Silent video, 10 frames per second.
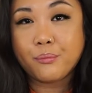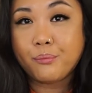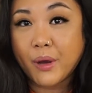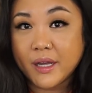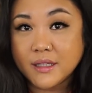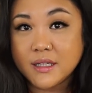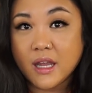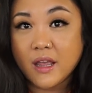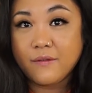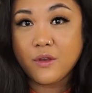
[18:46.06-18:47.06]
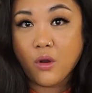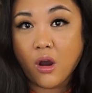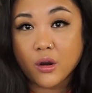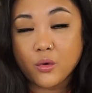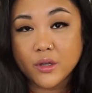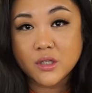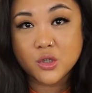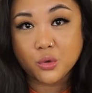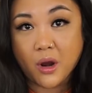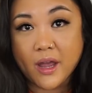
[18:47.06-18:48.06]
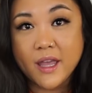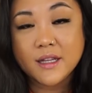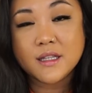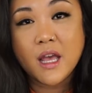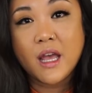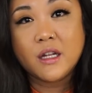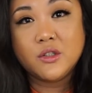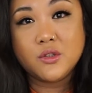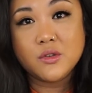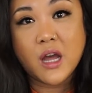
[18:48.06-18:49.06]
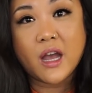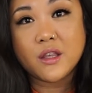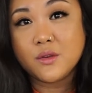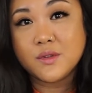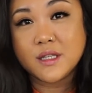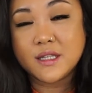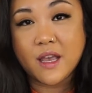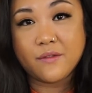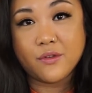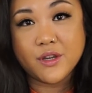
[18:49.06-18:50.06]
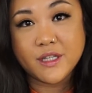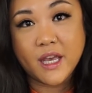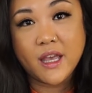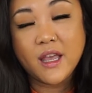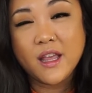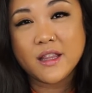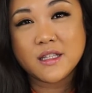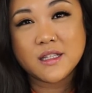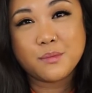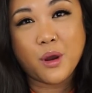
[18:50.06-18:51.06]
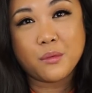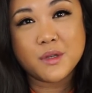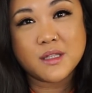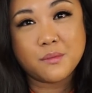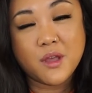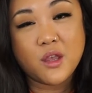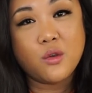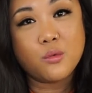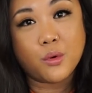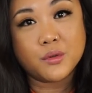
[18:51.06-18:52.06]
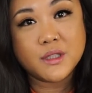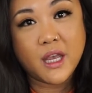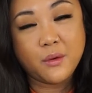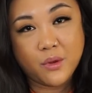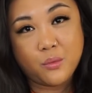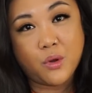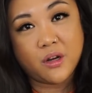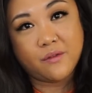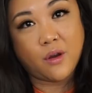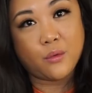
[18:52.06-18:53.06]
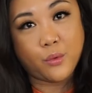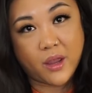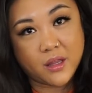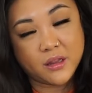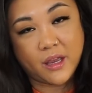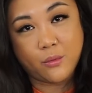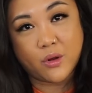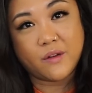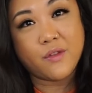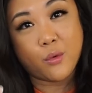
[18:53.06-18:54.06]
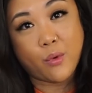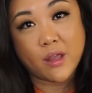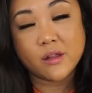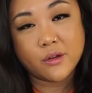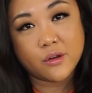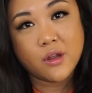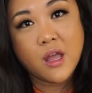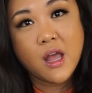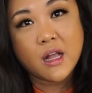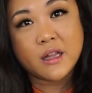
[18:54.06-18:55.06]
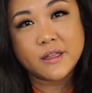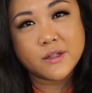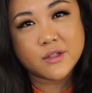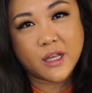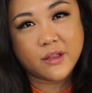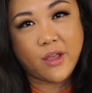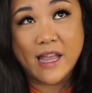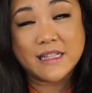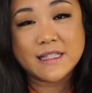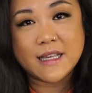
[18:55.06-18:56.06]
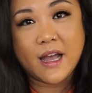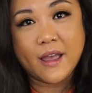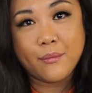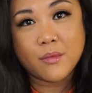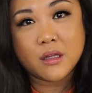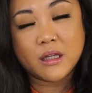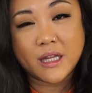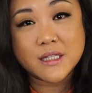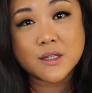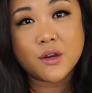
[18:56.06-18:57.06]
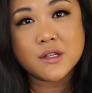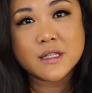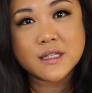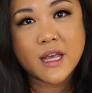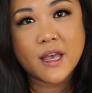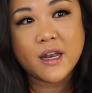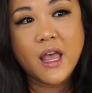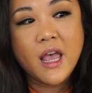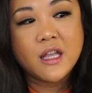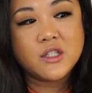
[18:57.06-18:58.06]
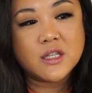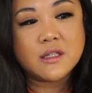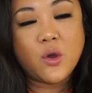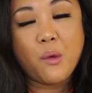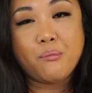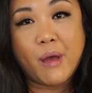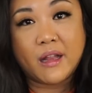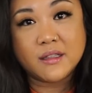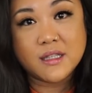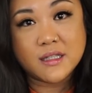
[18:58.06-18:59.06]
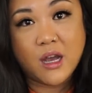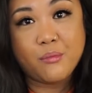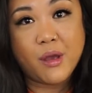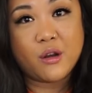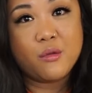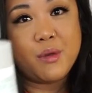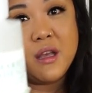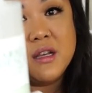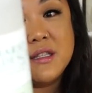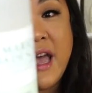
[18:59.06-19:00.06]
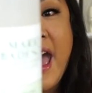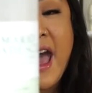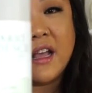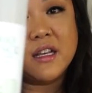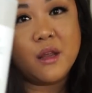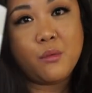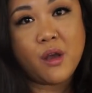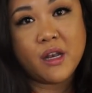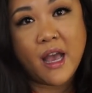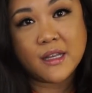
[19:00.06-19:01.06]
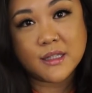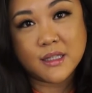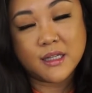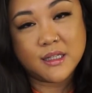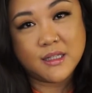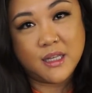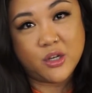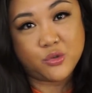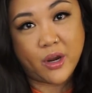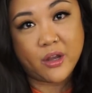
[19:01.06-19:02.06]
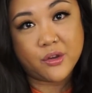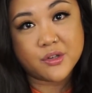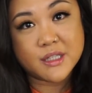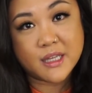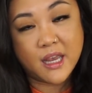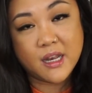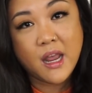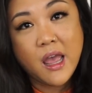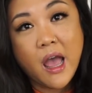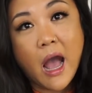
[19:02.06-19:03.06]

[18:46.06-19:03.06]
But if you are going to try it, do not use this every day. This is probably something you rotate with one of their regular cleansers, like the enzyme cleanser instead, just so it balances out better, because the acne one has a tendency to dry out your skin.